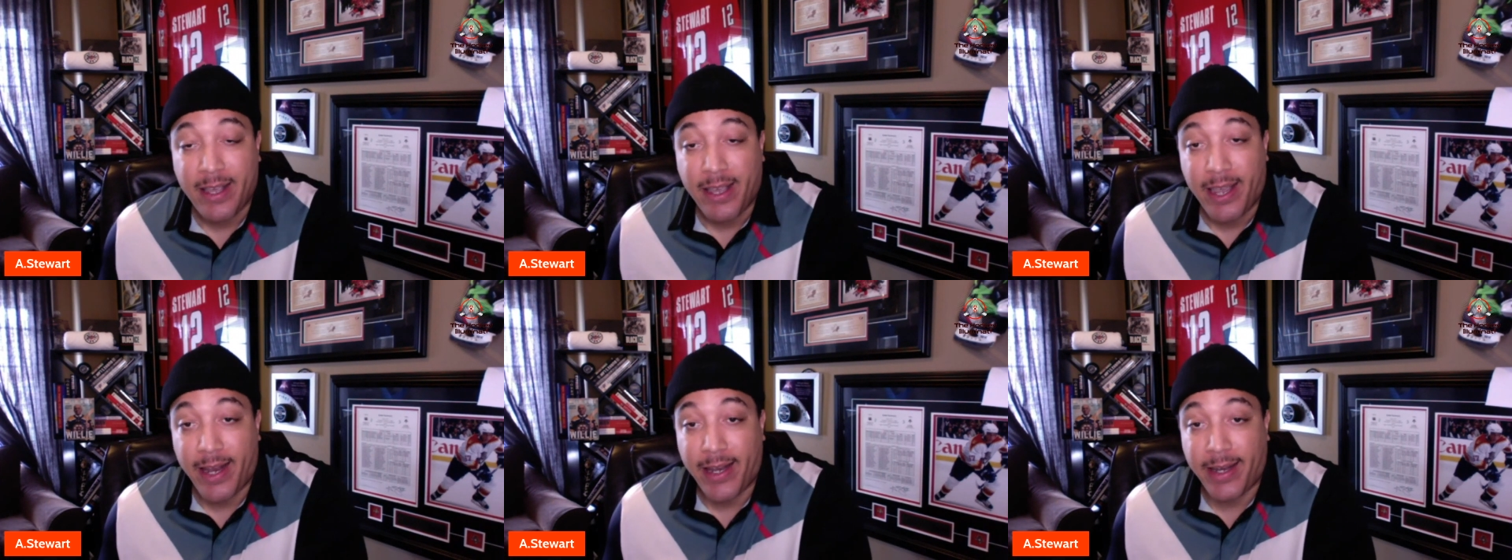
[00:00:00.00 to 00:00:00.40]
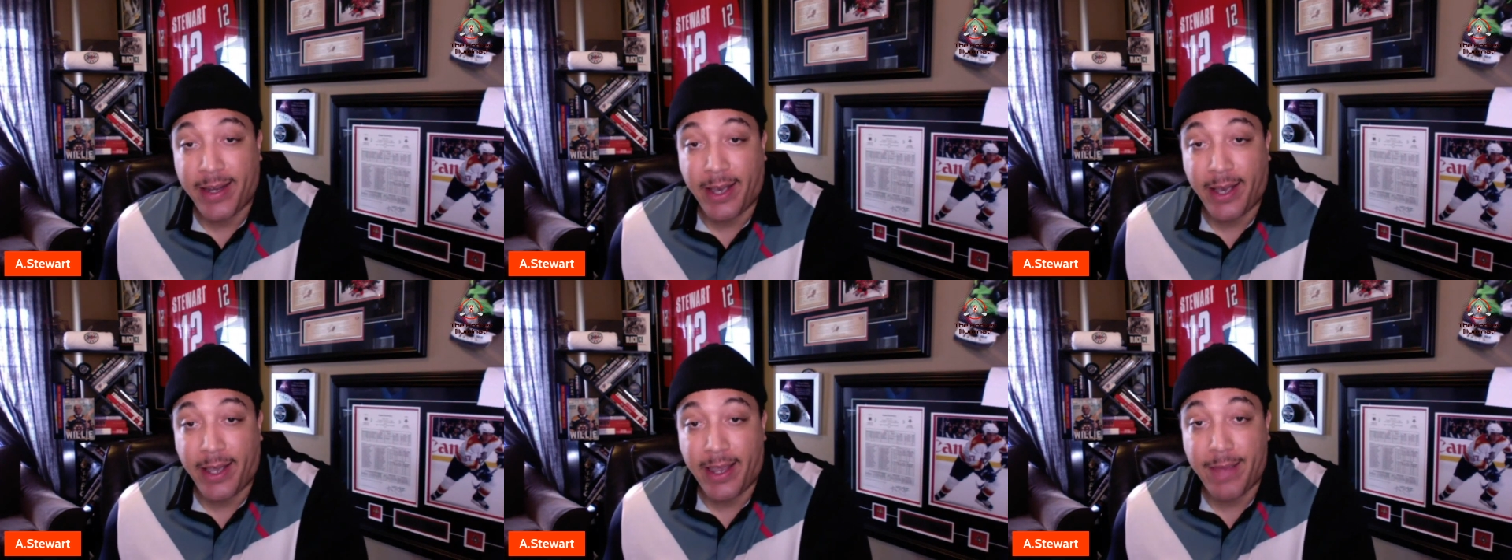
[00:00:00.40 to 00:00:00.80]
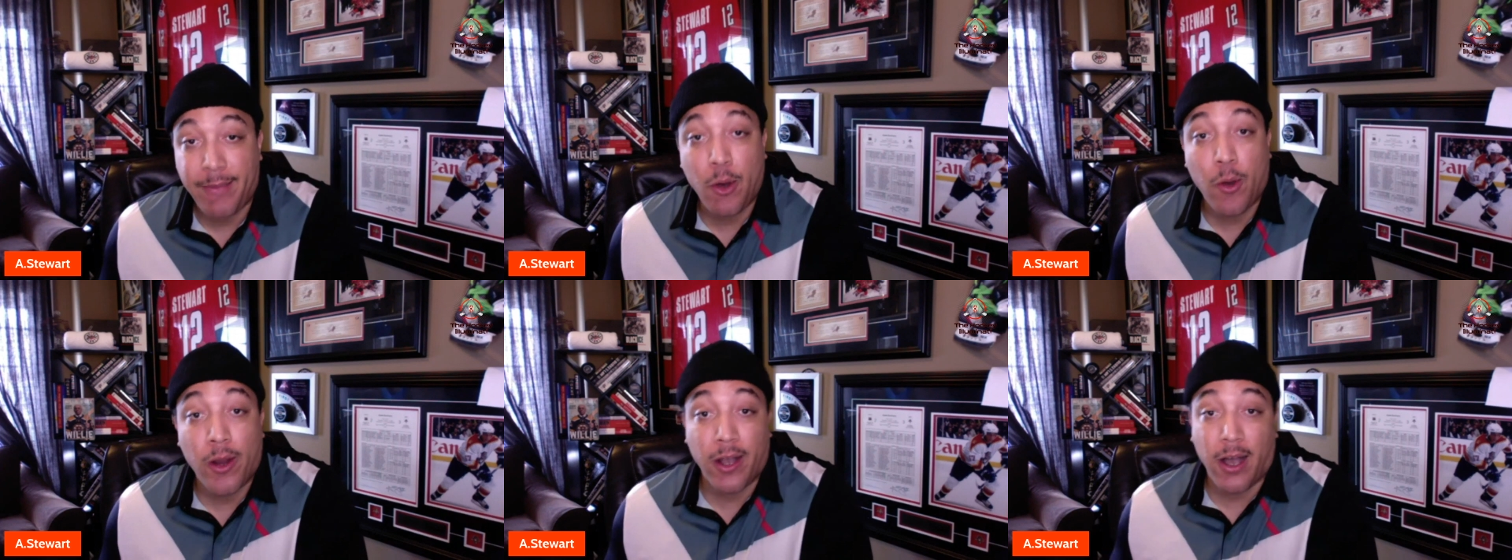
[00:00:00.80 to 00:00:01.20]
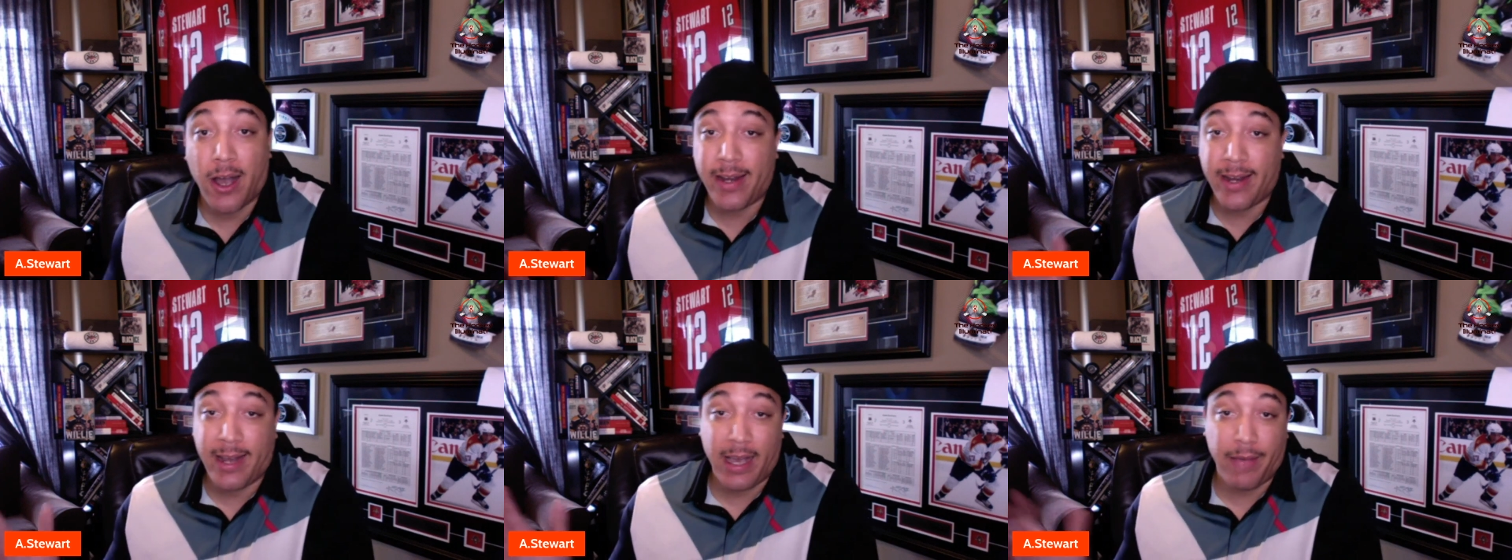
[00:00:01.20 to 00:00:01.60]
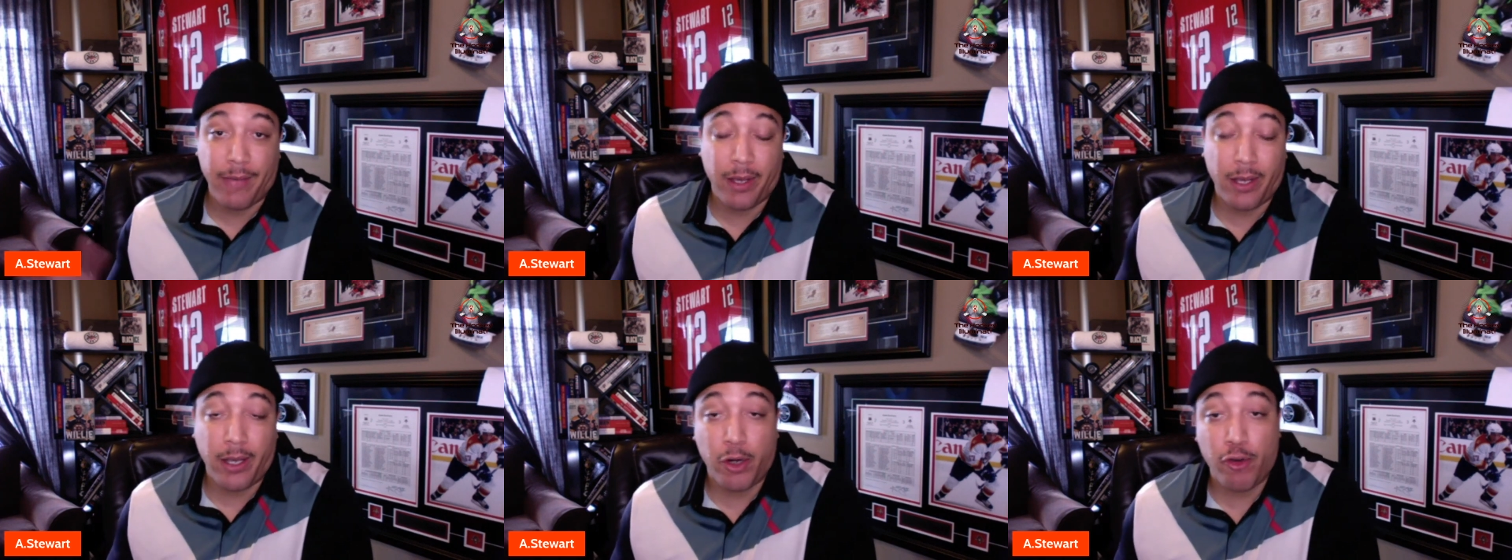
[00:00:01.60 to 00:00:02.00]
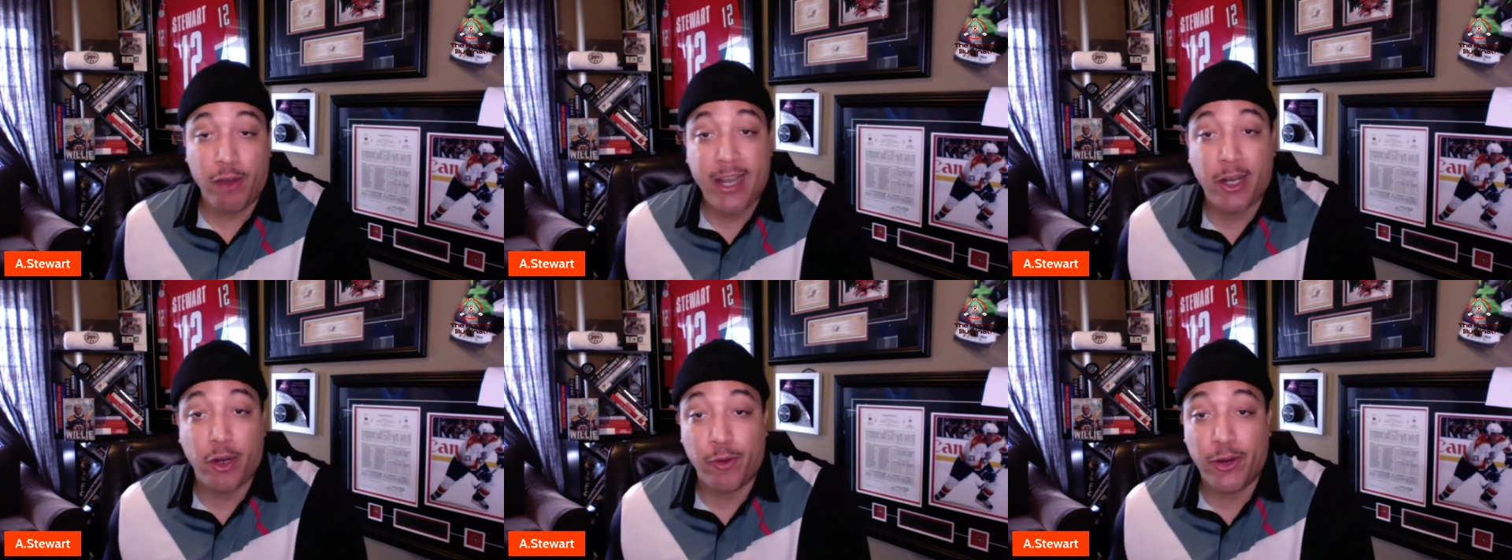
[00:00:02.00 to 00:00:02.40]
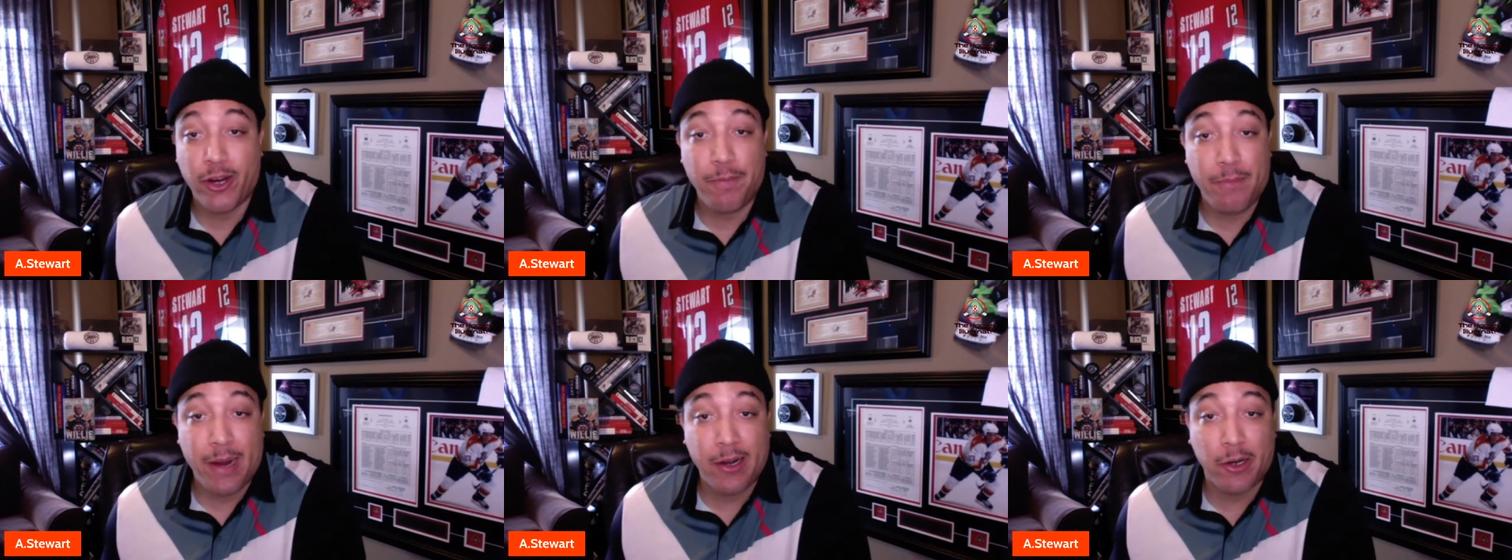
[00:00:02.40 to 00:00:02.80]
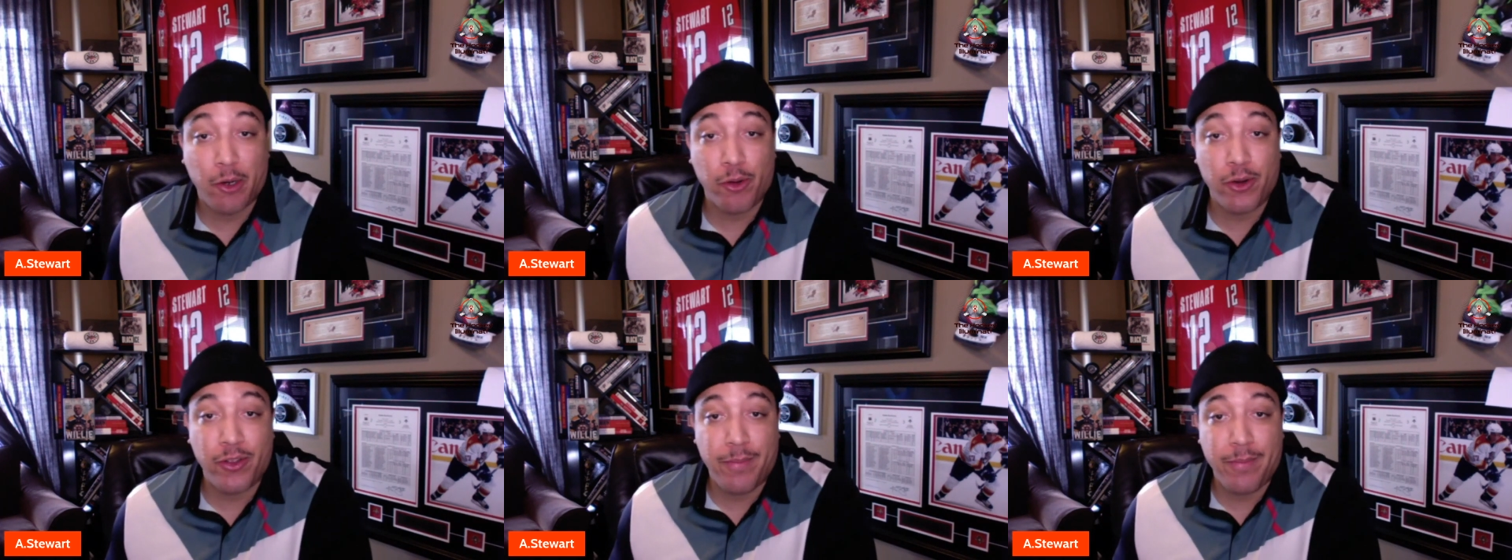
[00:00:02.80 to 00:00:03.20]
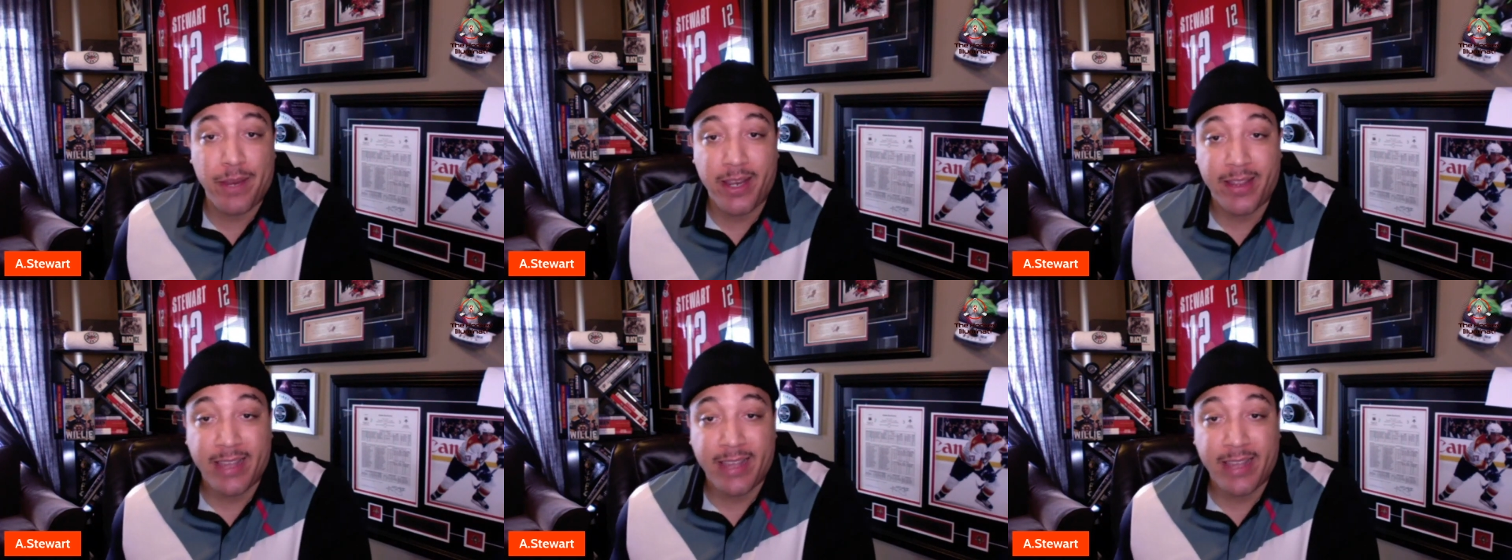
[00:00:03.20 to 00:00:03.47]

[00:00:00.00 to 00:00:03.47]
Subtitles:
and him going on to have a great career and better career than me.